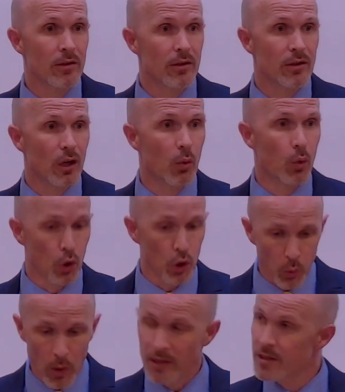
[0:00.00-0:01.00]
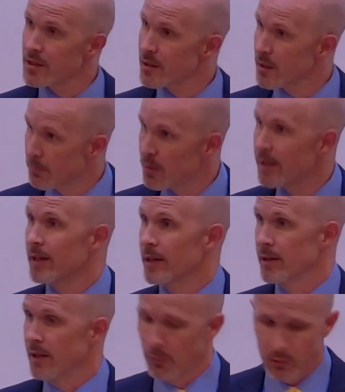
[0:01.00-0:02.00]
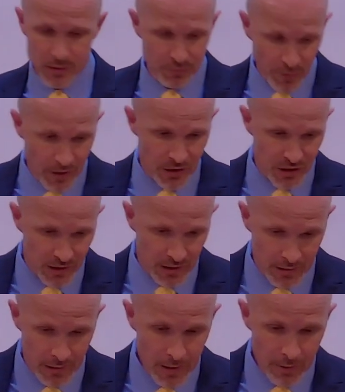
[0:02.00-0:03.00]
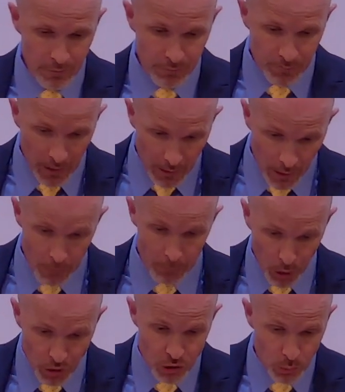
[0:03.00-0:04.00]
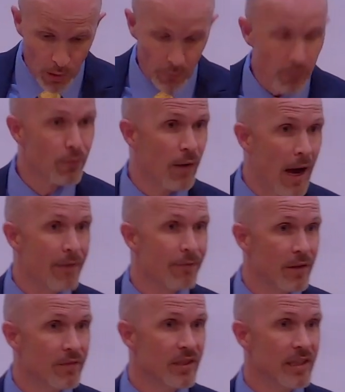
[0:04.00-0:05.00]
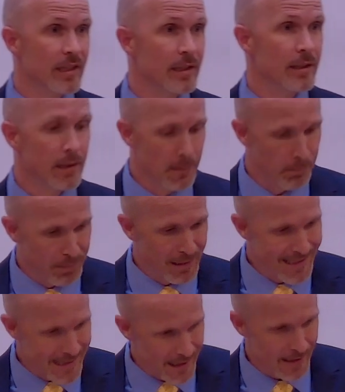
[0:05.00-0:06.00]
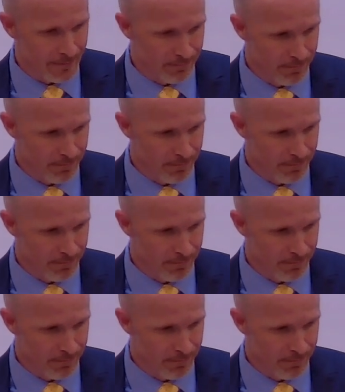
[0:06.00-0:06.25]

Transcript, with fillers: the work was completed. It was finished in uh, on March 12, 515 BC.